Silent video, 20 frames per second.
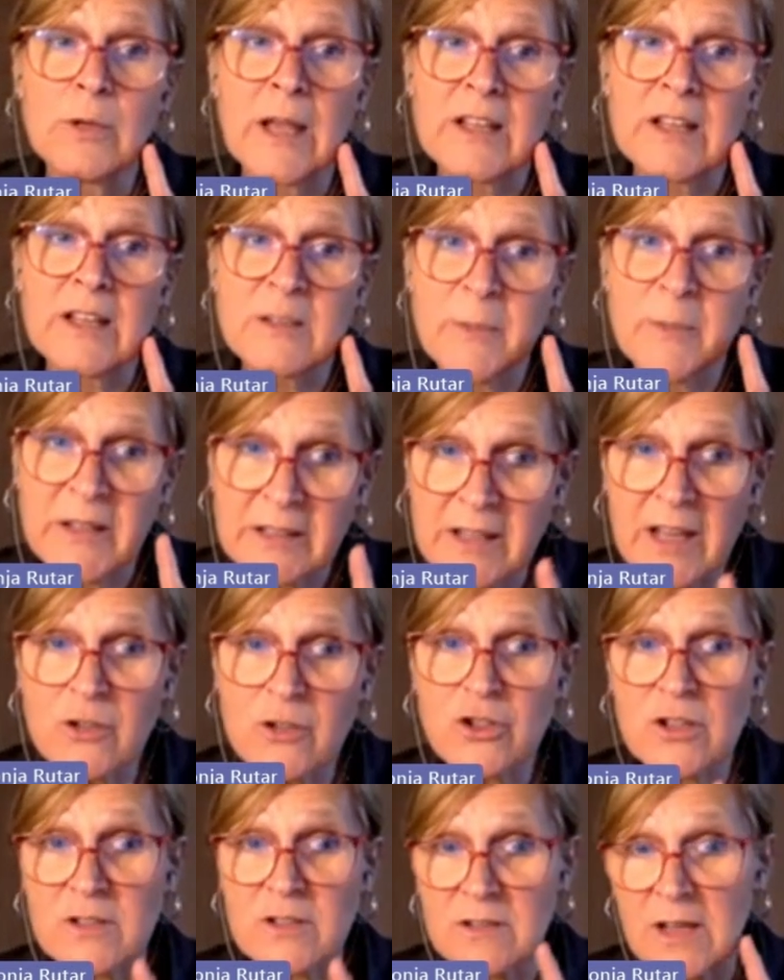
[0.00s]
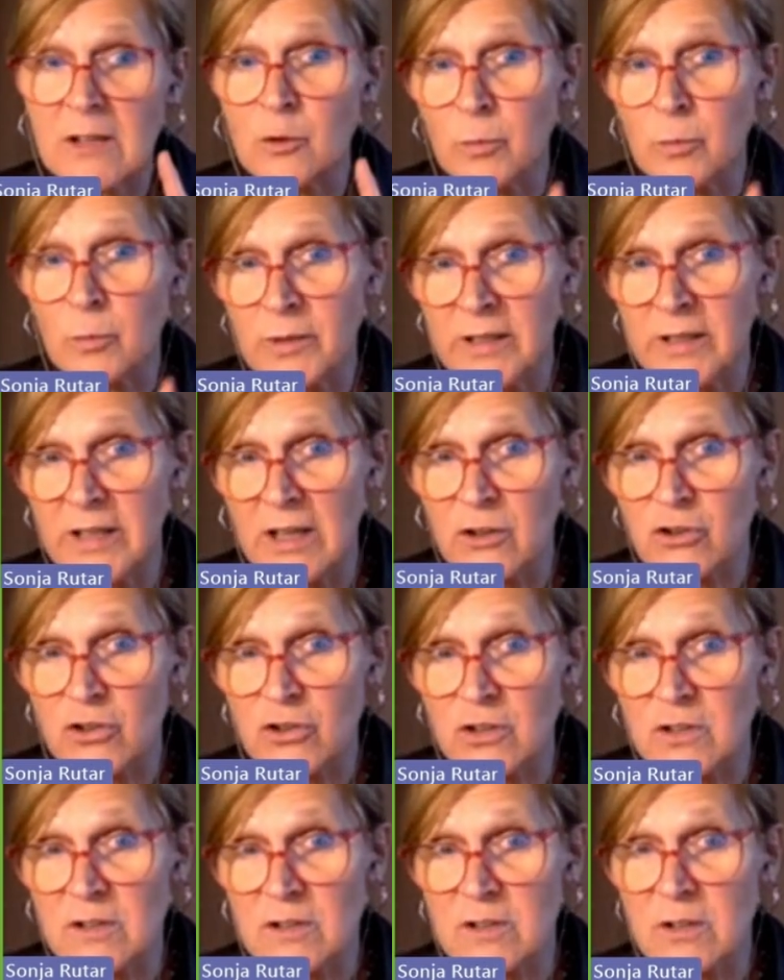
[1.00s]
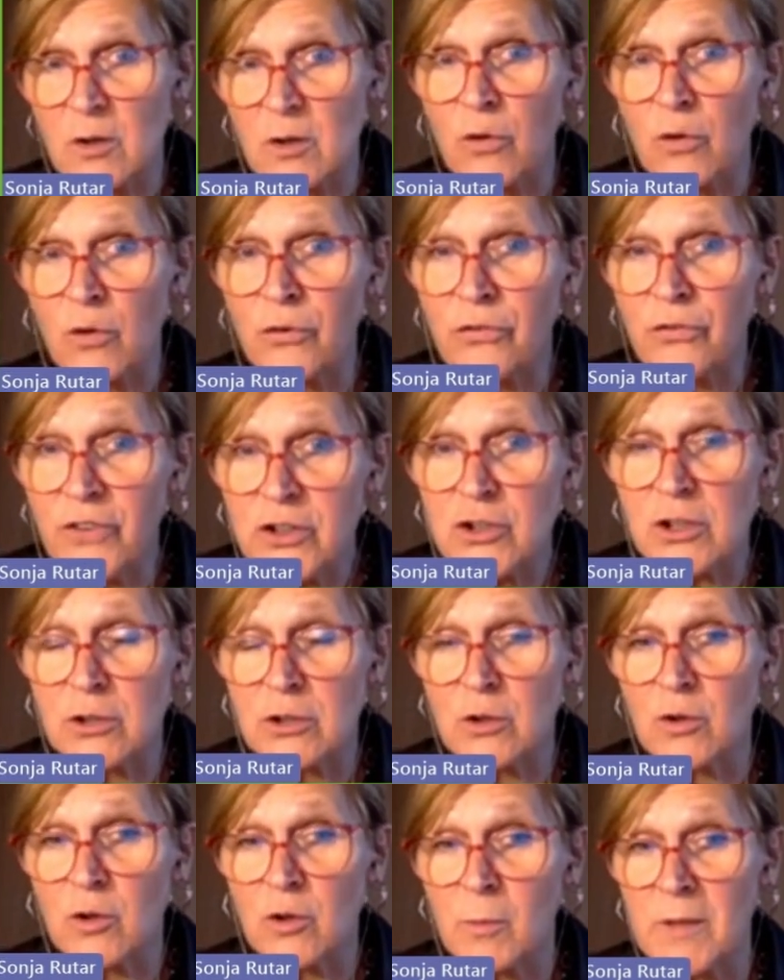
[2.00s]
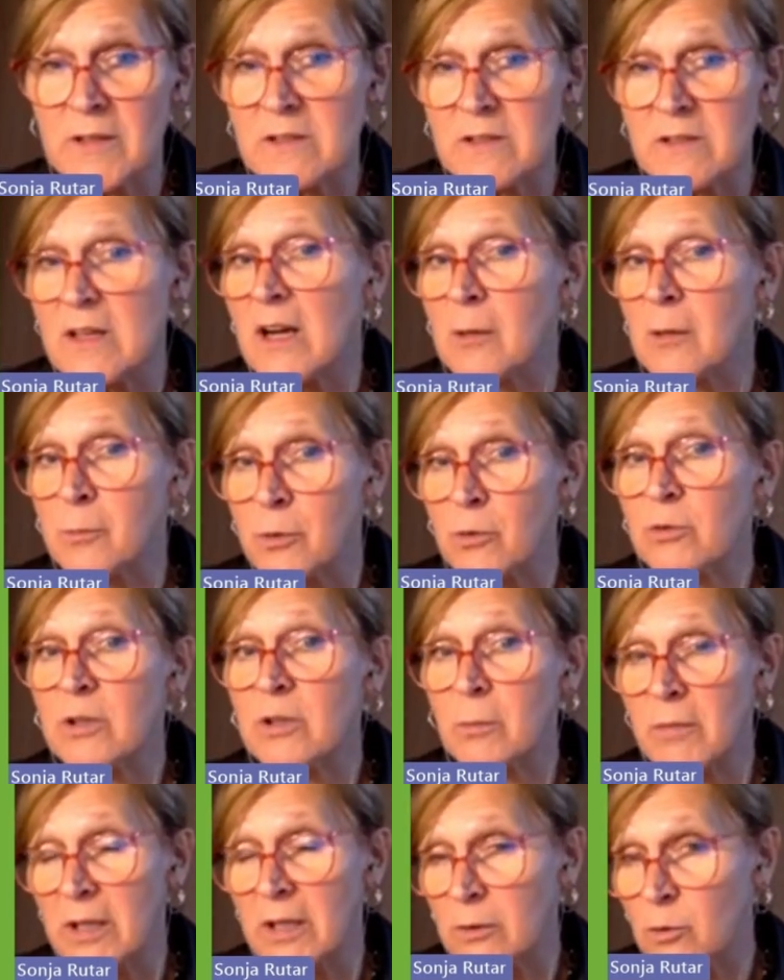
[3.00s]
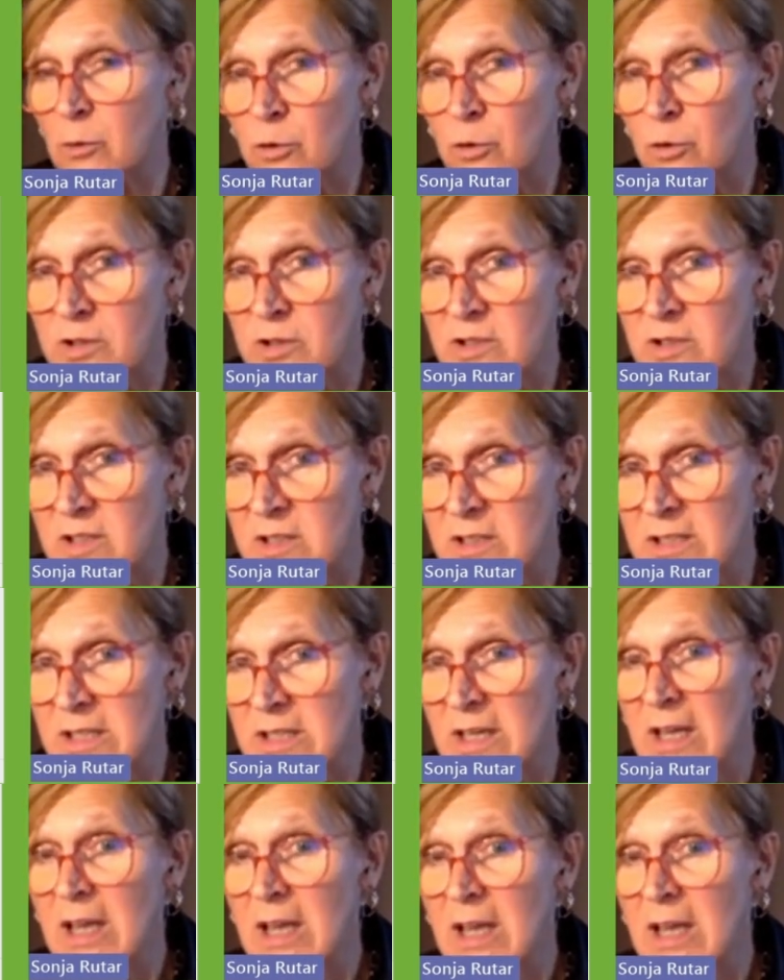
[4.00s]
Expectations and obligations. Official documents are program and courses.